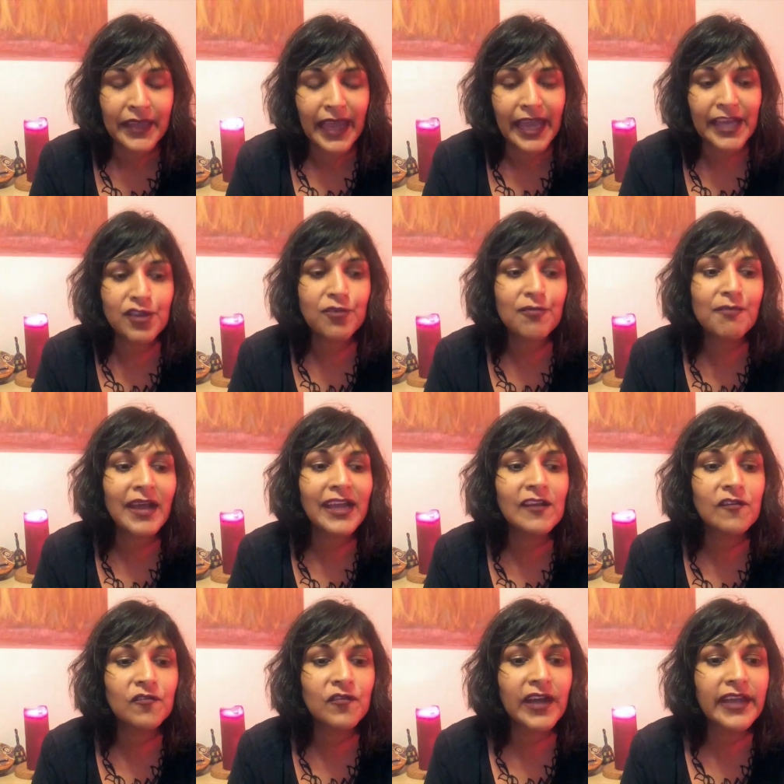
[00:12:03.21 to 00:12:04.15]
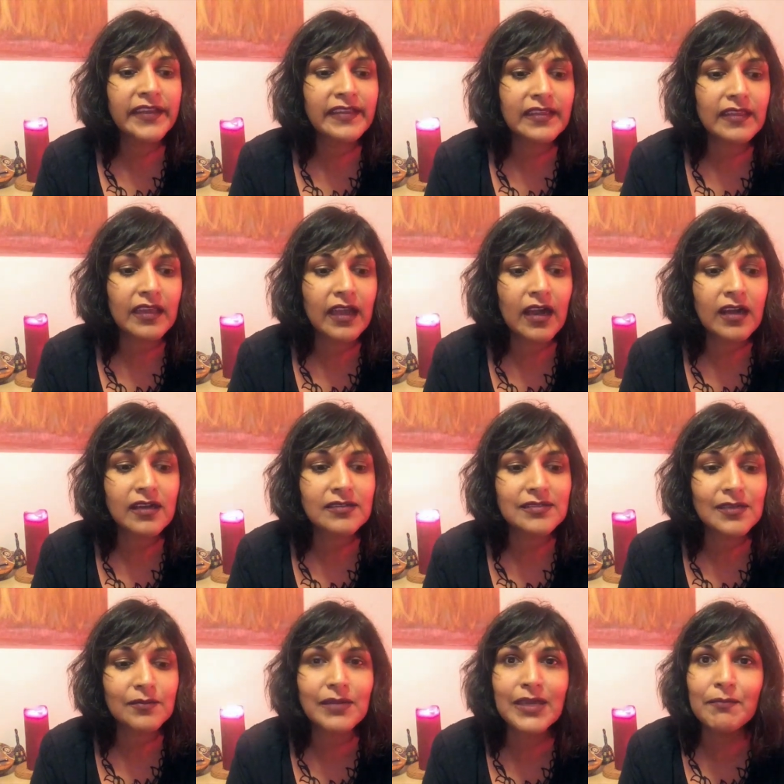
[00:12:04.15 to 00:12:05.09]
and you might find that there are
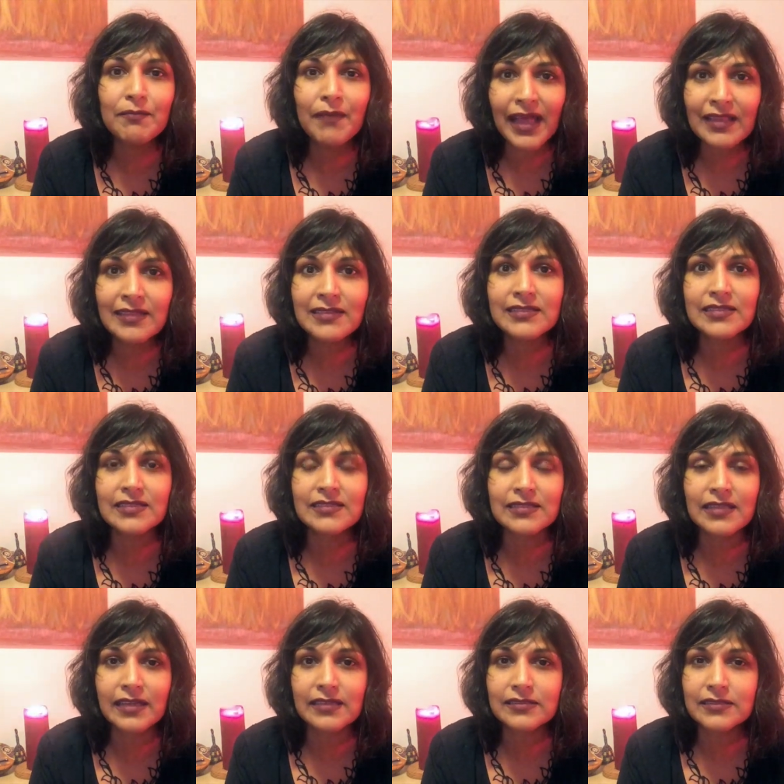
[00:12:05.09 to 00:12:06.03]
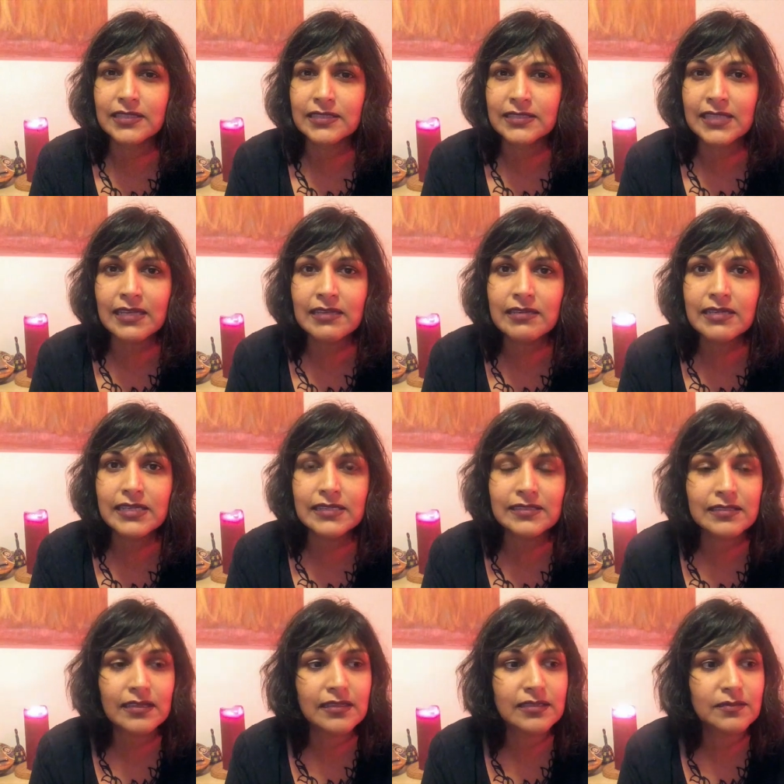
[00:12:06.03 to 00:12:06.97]
some imbalances that suddenly
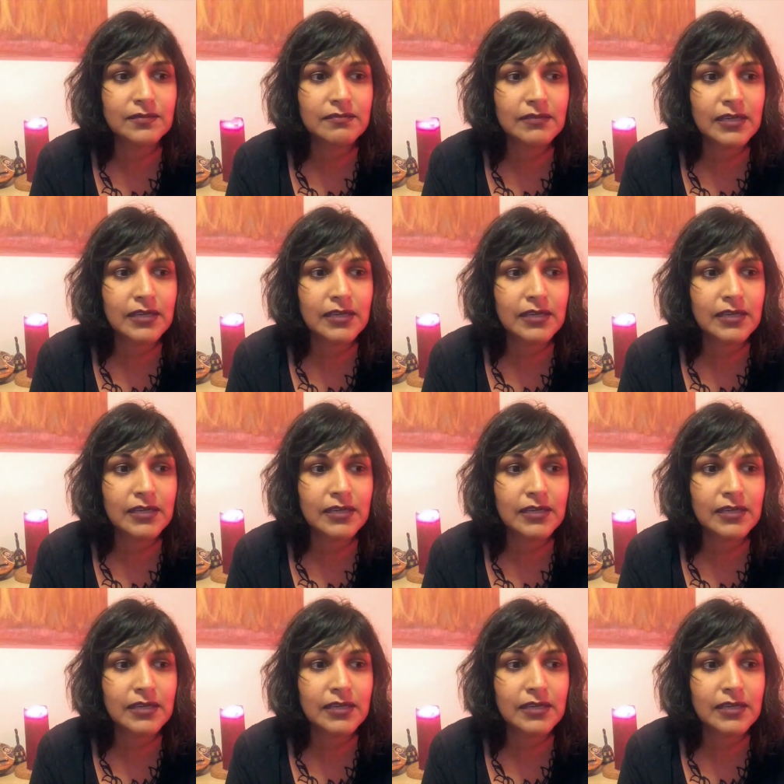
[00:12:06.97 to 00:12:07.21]
start